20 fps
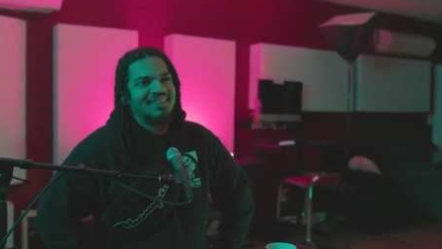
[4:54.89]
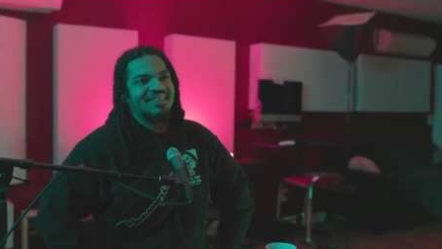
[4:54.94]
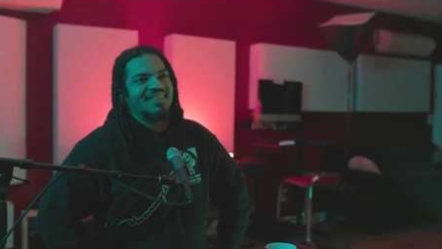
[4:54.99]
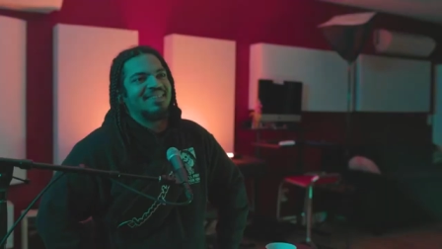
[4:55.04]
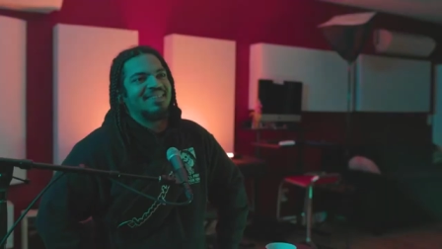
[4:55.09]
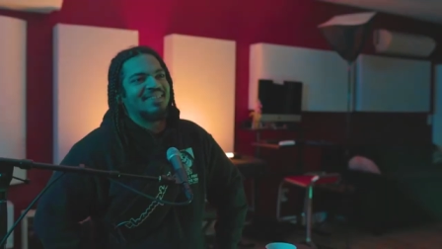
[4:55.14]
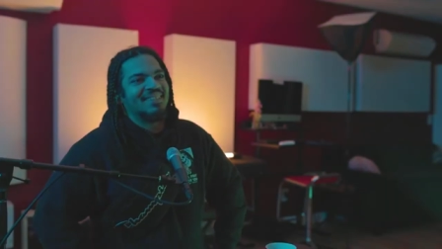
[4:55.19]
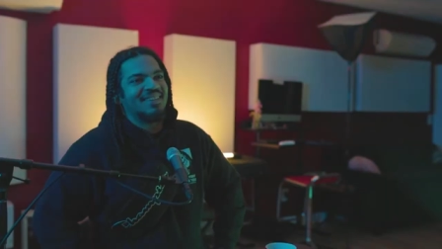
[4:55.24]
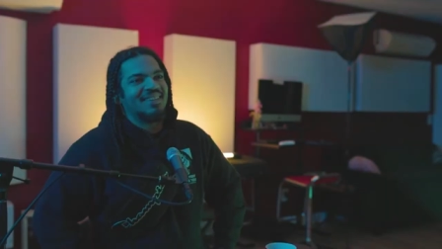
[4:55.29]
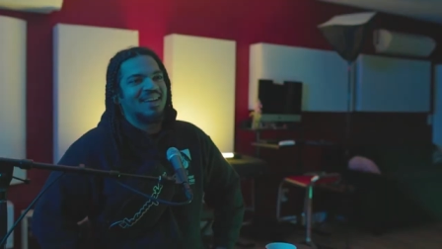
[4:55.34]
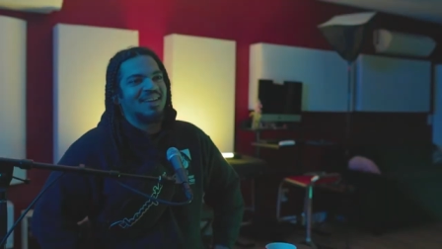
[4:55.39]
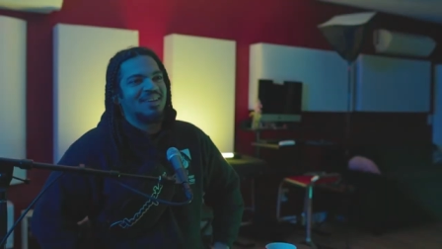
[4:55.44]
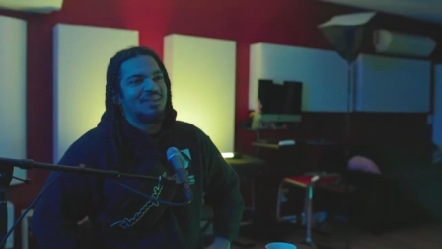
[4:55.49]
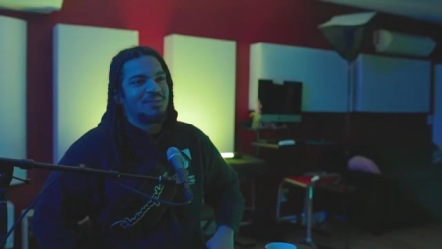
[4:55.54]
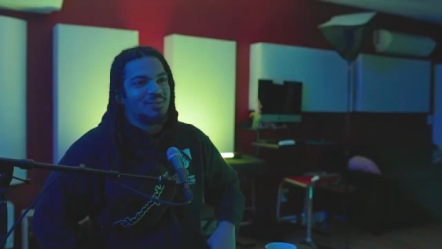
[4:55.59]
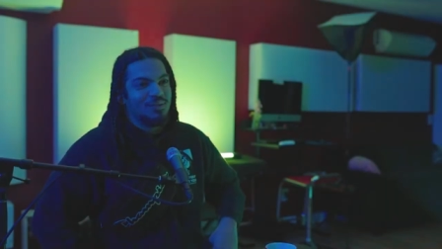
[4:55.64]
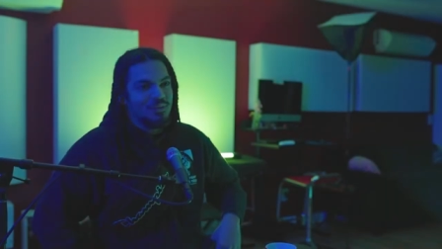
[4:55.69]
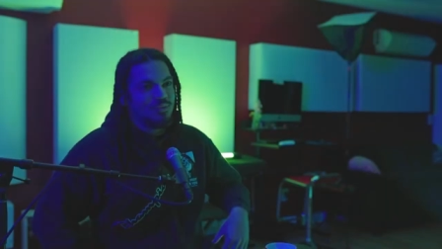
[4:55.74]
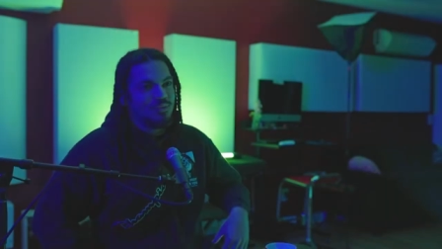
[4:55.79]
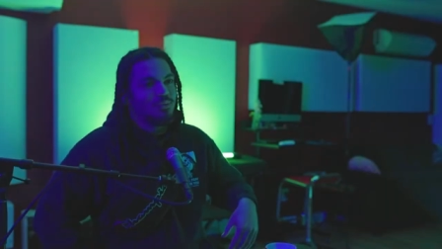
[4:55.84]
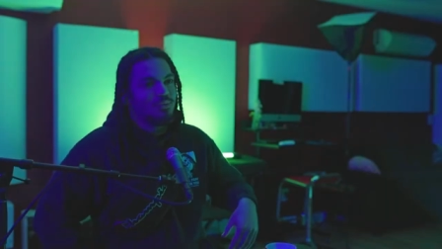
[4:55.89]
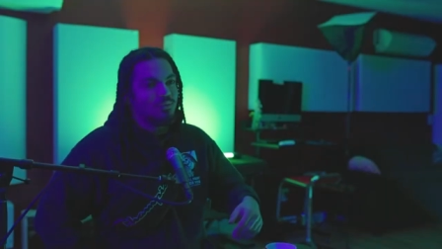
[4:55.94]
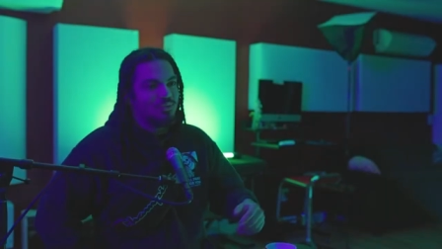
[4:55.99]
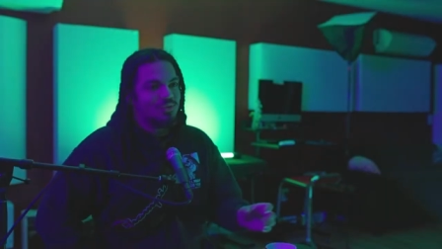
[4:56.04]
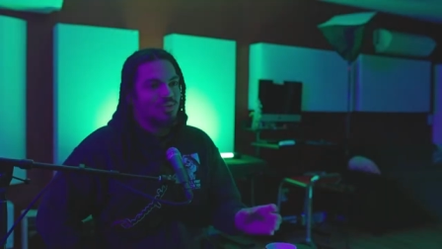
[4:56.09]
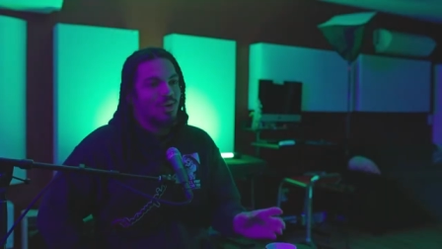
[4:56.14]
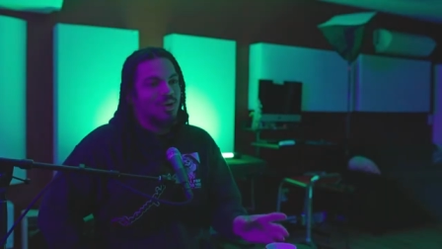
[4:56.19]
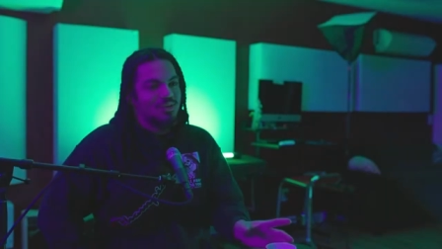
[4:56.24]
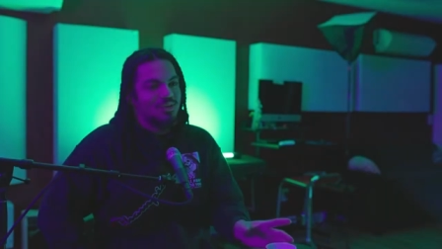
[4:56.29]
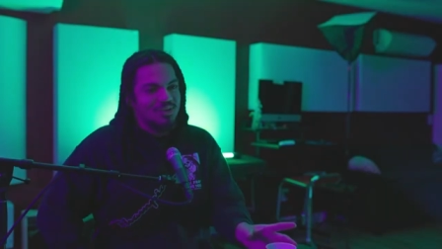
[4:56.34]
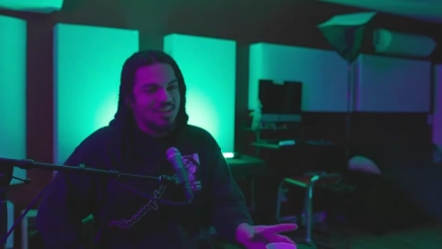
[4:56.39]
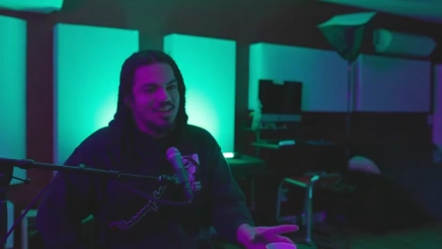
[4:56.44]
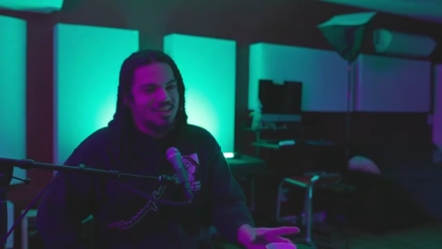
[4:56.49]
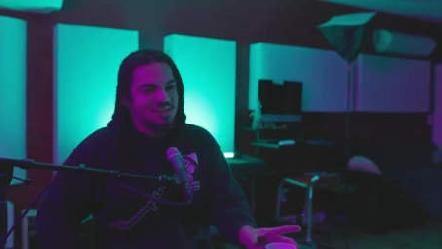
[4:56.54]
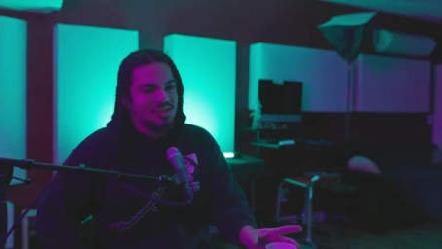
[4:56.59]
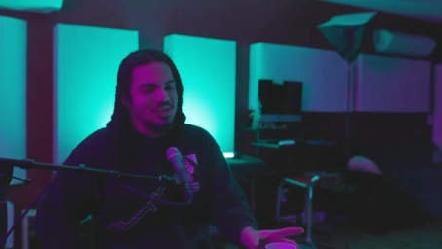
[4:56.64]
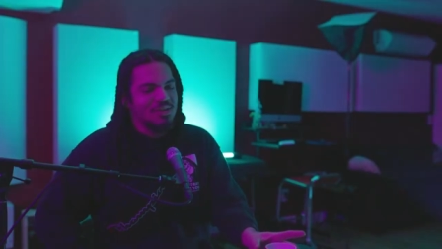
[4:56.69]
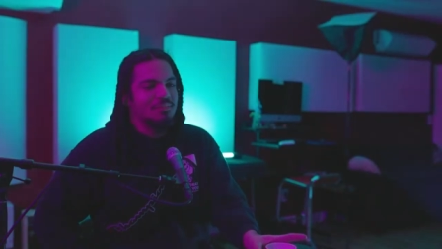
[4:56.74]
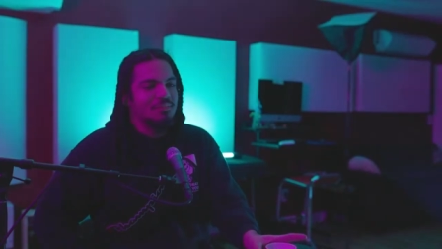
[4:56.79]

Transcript: like I mean, you, yeah. you you charging that cheap?